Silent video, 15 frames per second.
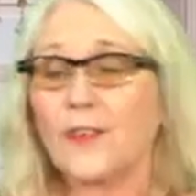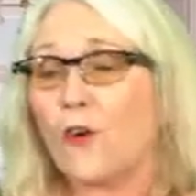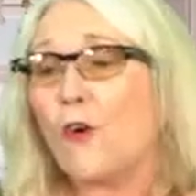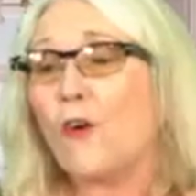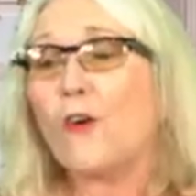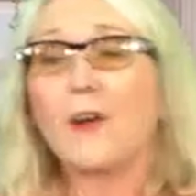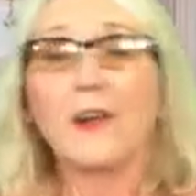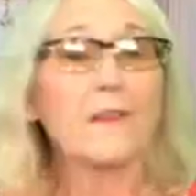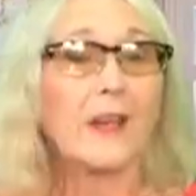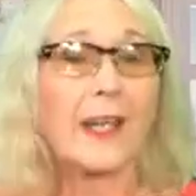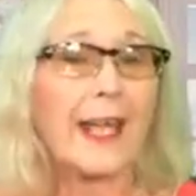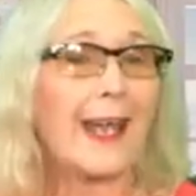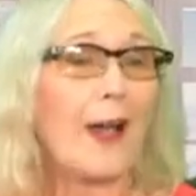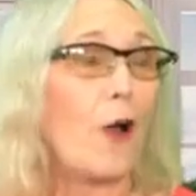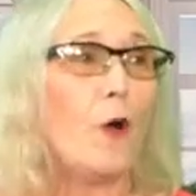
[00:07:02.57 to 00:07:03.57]
or if I
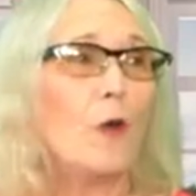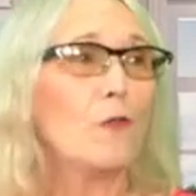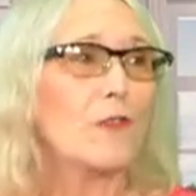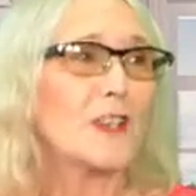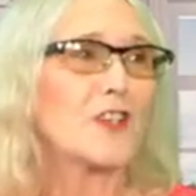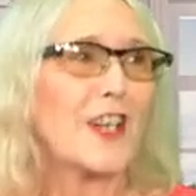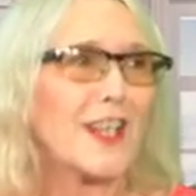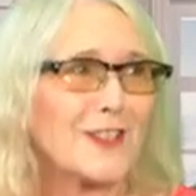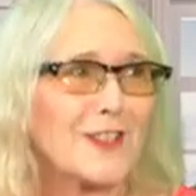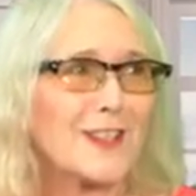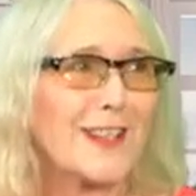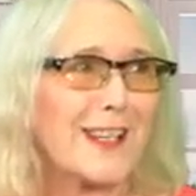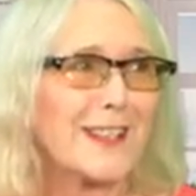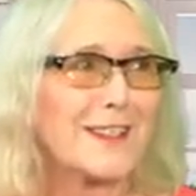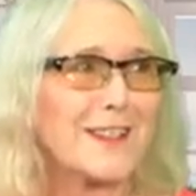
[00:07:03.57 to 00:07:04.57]
get all
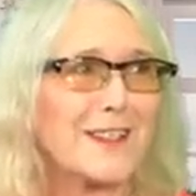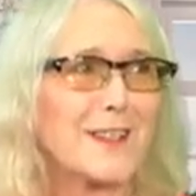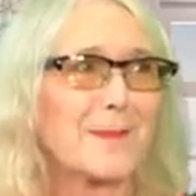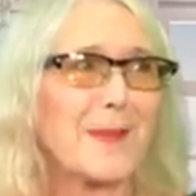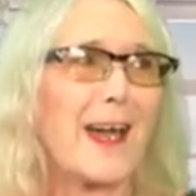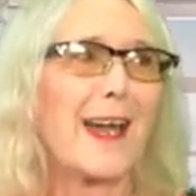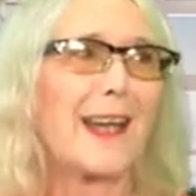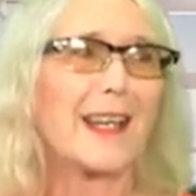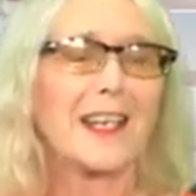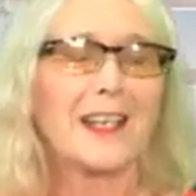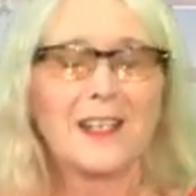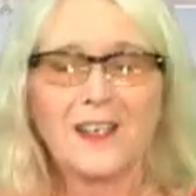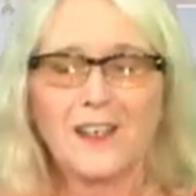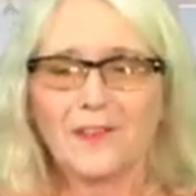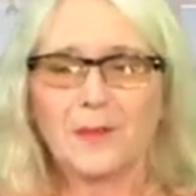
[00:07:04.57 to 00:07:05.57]
rejection letters back
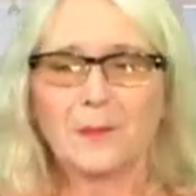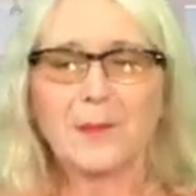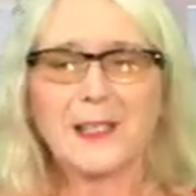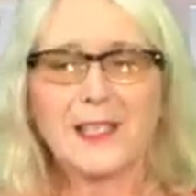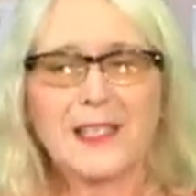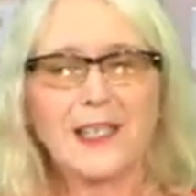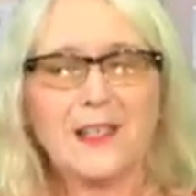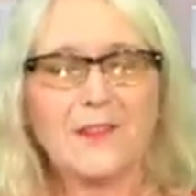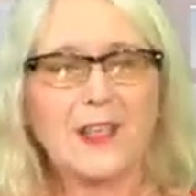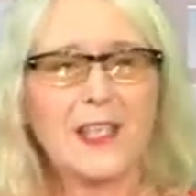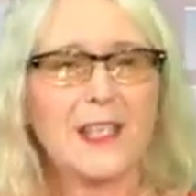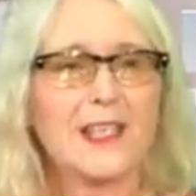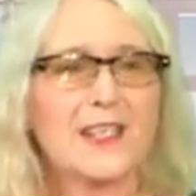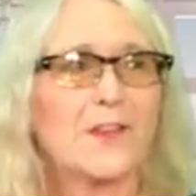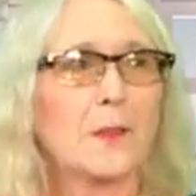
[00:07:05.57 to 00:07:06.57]
from my
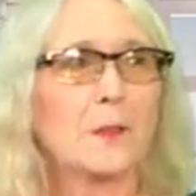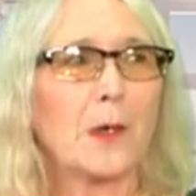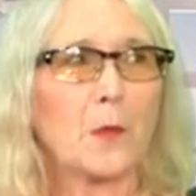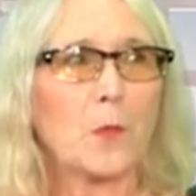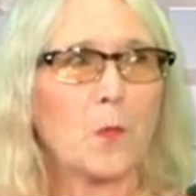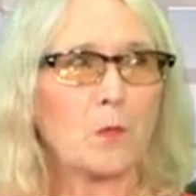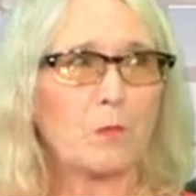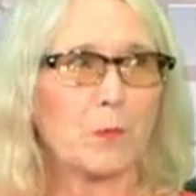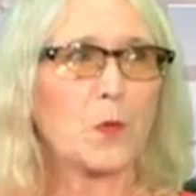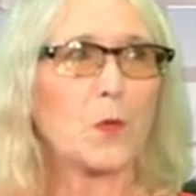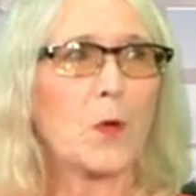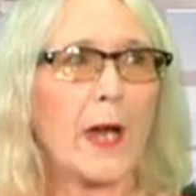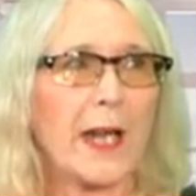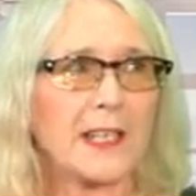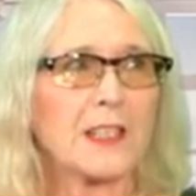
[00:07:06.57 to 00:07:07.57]
CVs, from my
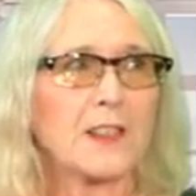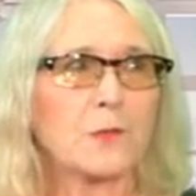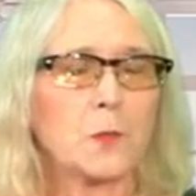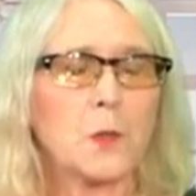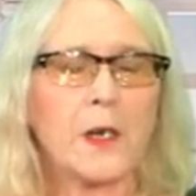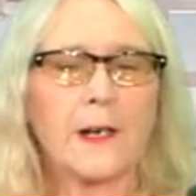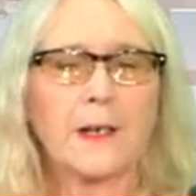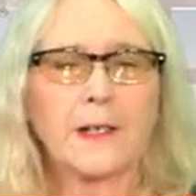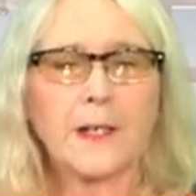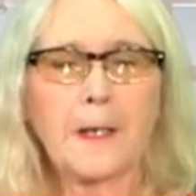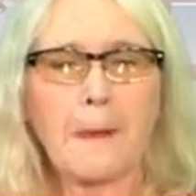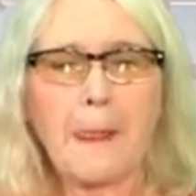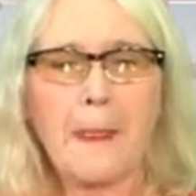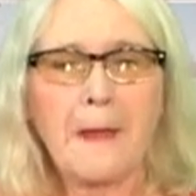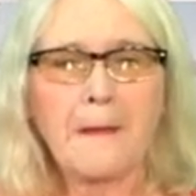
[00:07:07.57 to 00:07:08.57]
proactive work,
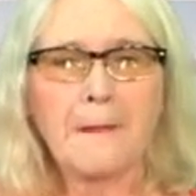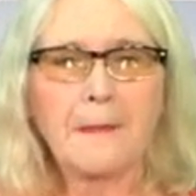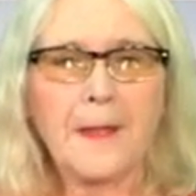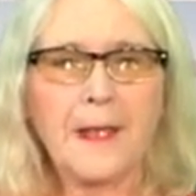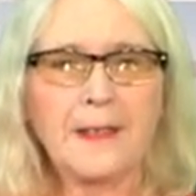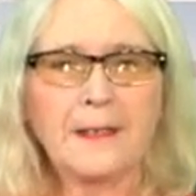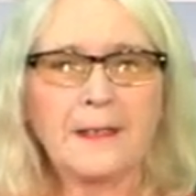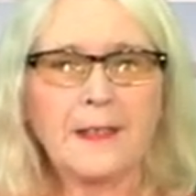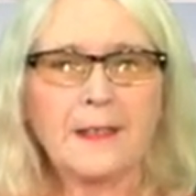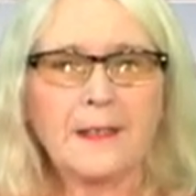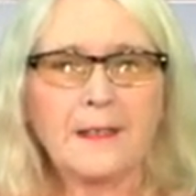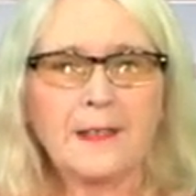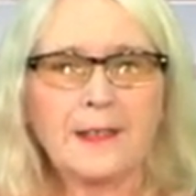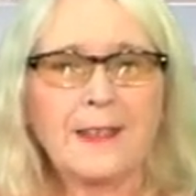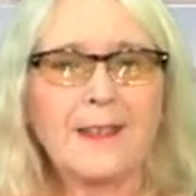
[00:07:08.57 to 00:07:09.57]
then
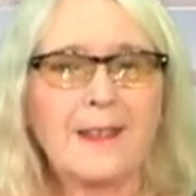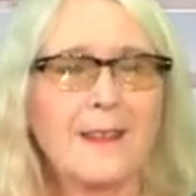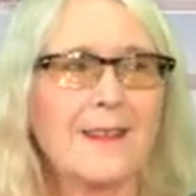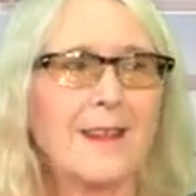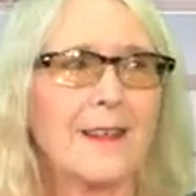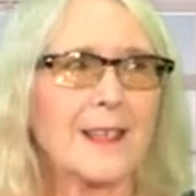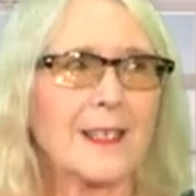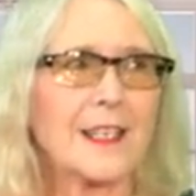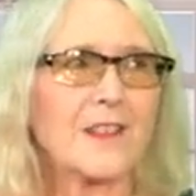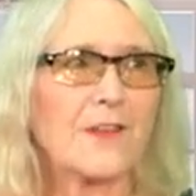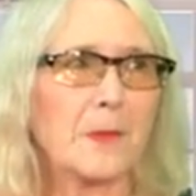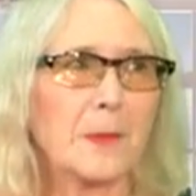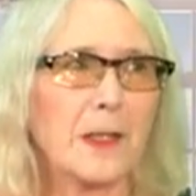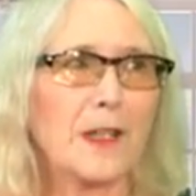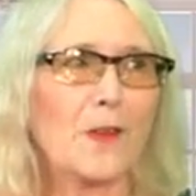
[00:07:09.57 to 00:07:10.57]
the key is
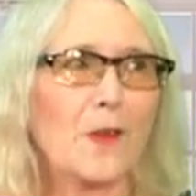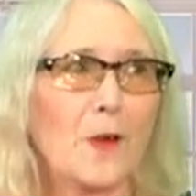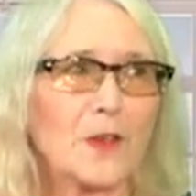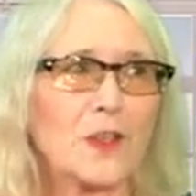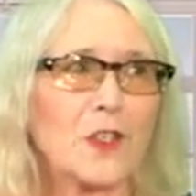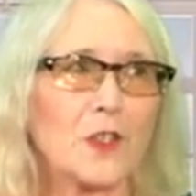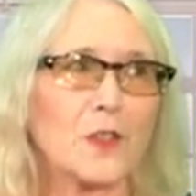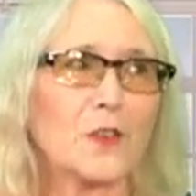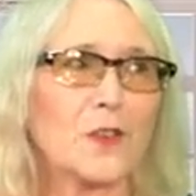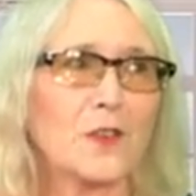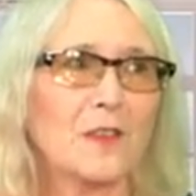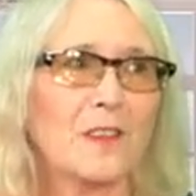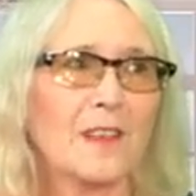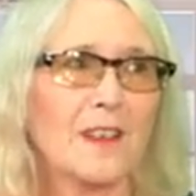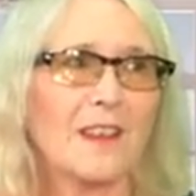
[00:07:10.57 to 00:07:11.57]
for me not
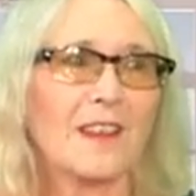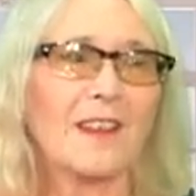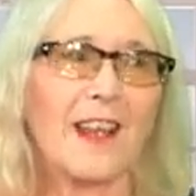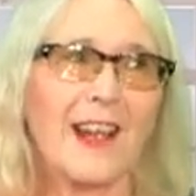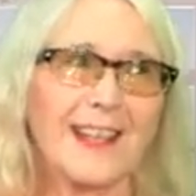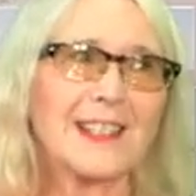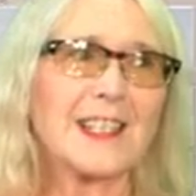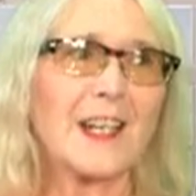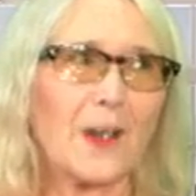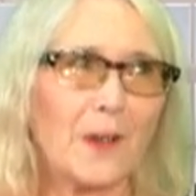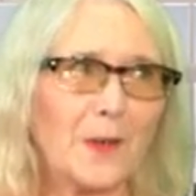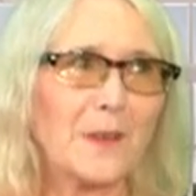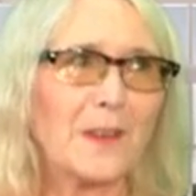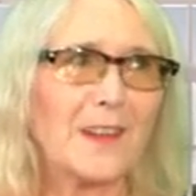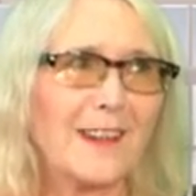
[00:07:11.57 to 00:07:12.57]
to lie
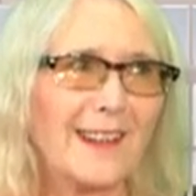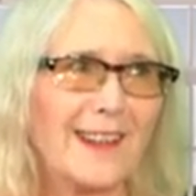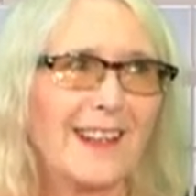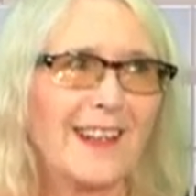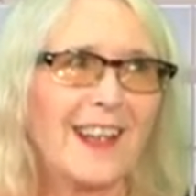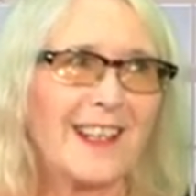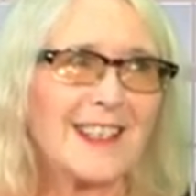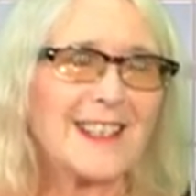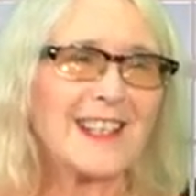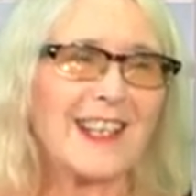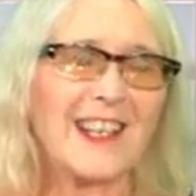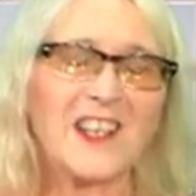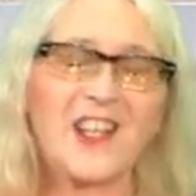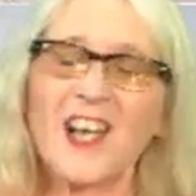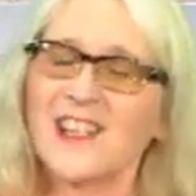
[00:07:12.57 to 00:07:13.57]
down and
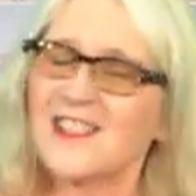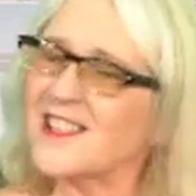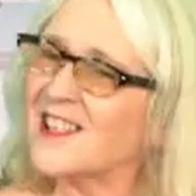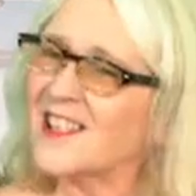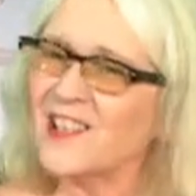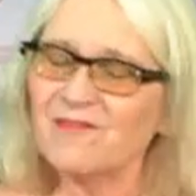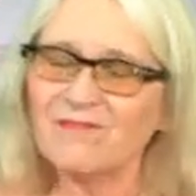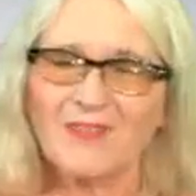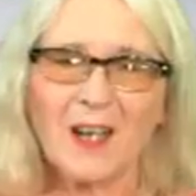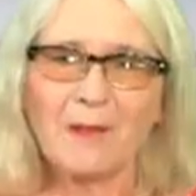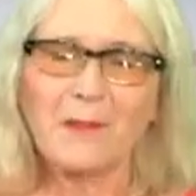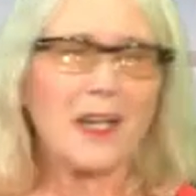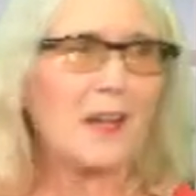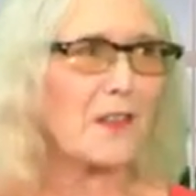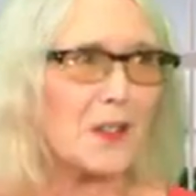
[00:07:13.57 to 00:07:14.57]
say, that's it,
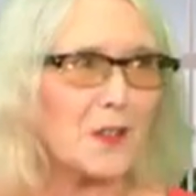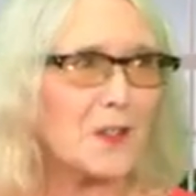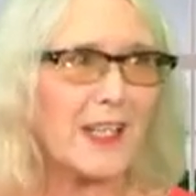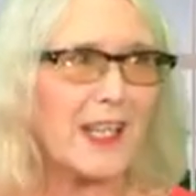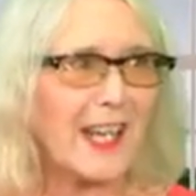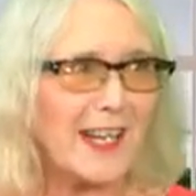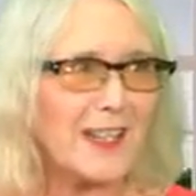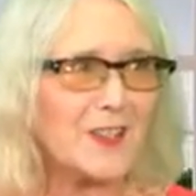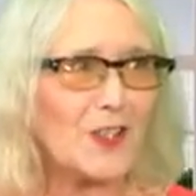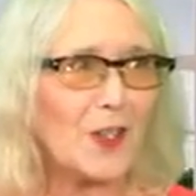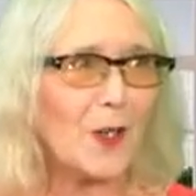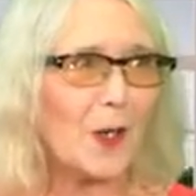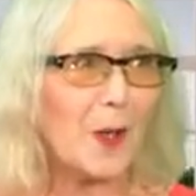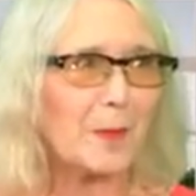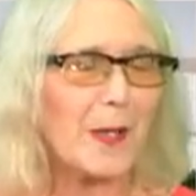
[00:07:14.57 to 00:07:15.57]
I'm never going to get a
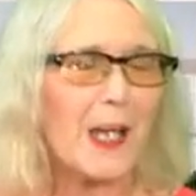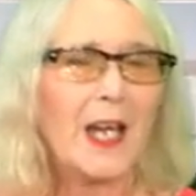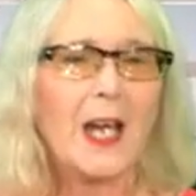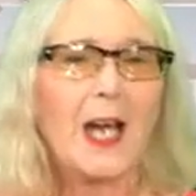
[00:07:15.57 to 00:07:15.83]
job.